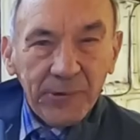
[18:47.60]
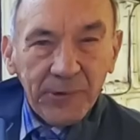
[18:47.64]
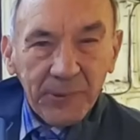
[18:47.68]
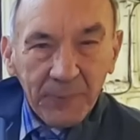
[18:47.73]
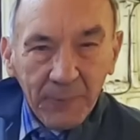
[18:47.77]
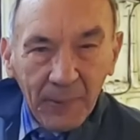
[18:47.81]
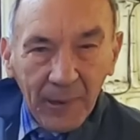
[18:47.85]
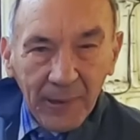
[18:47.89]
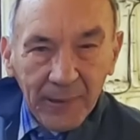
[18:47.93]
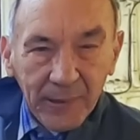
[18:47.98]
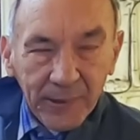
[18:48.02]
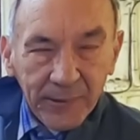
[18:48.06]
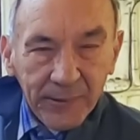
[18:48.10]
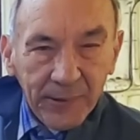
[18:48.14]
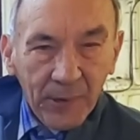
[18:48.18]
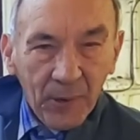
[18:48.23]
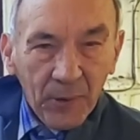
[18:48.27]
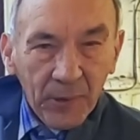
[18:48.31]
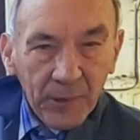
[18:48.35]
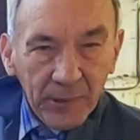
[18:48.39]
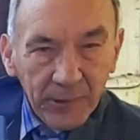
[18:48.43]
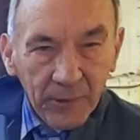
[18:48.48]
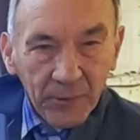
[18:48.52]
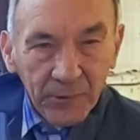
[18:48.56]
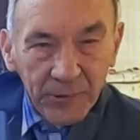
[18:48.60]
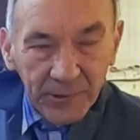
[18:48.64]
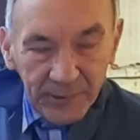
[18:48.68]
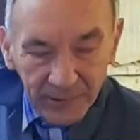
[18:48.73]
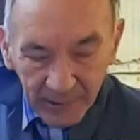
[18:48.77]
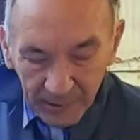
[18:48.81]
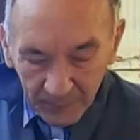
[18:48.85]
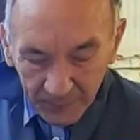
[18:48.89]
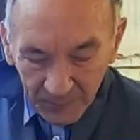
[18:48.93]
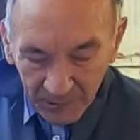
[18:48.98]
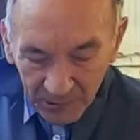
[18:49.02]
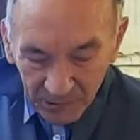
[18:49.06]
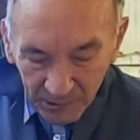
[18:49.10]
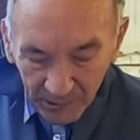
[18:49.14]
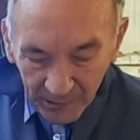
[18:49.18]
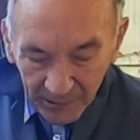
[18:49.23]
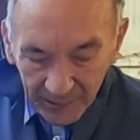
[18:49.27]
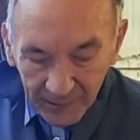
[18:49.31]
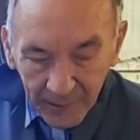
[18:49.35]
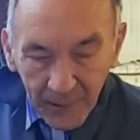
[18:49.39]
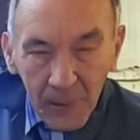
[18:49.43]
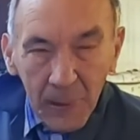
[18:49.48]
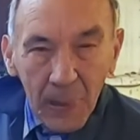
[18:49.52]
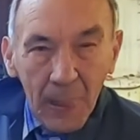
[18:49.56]
used to make the diagnostic
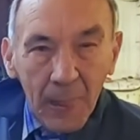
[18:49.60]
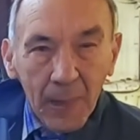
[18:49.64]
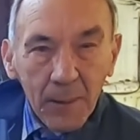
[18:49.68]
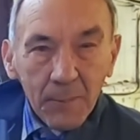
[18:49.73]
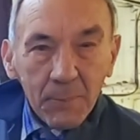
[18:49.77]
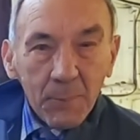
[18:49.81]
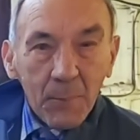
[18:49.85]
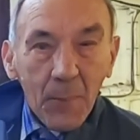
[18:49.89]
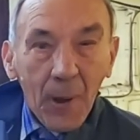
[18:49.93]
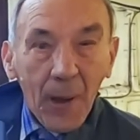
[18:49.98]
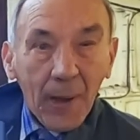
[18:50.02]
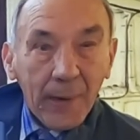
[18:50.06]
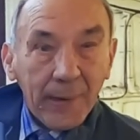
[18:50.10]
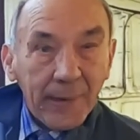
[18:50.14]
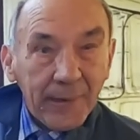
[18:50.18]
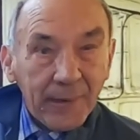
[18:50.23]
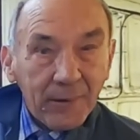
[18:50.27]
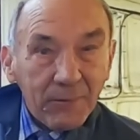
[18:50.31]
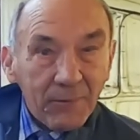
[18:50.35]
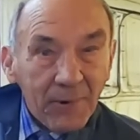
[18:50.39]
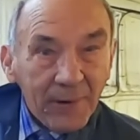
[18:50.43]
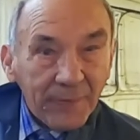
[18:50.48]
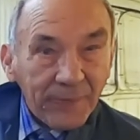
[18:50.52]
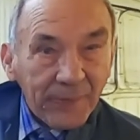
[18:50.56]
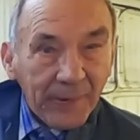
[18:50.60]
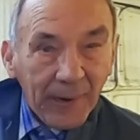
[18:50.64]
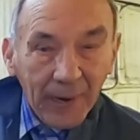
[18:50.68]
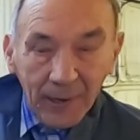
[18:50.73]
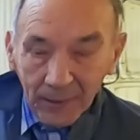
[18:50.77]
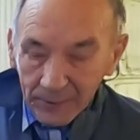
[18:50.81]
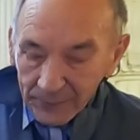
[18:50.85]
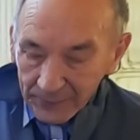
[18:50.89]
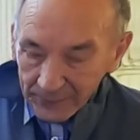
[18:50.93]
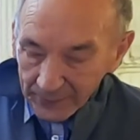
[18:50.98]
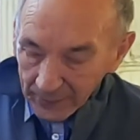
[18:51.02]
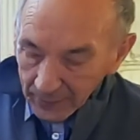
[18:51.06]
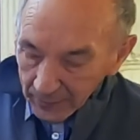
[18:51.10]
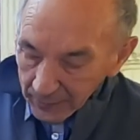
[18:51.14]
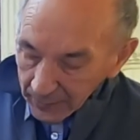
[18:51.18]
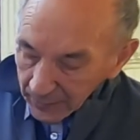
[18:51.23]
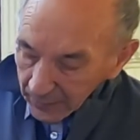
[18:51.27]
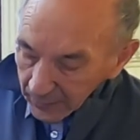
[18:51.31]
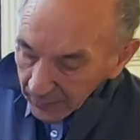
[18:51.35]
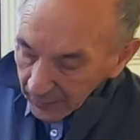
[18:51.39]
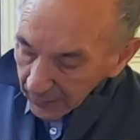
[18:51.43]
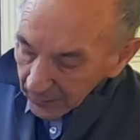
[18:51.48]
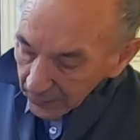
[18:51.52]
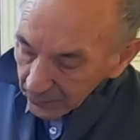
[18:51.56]
machine, made a rev counter.
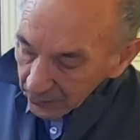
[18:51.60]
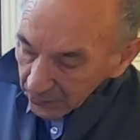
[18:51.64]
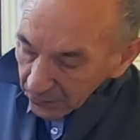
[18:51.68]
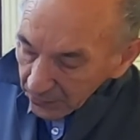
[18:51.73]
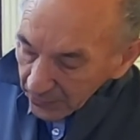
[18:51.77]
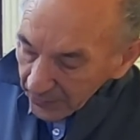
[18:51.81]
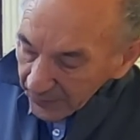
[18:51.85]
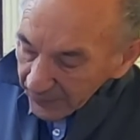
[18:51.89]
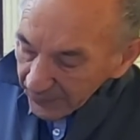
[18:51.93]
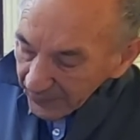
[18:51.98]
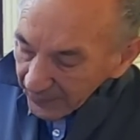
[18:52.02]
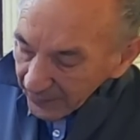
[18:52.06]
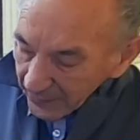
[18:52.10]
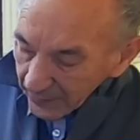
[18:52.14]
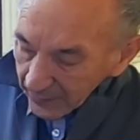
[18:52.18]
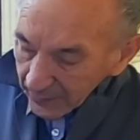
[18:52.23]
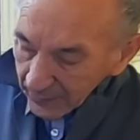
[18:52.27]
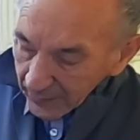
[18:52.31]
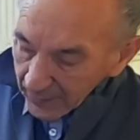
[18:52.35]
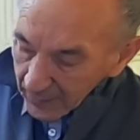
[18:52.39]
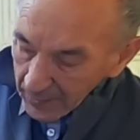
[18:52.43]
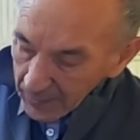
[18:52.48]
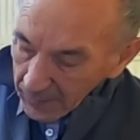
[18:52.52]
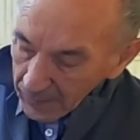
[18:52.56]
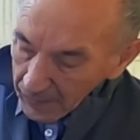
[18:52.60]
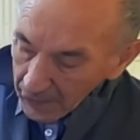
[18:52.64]
Krypton.